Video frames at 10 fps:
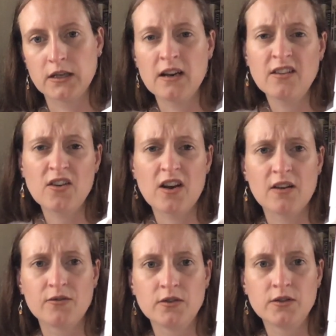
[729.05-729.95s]
And I don't have
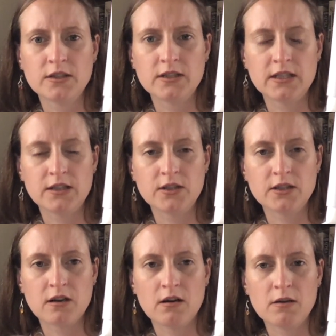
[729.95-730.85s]
loads of stitching
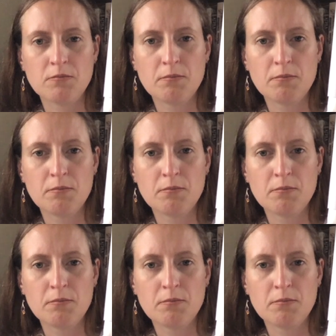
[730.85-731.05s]
time.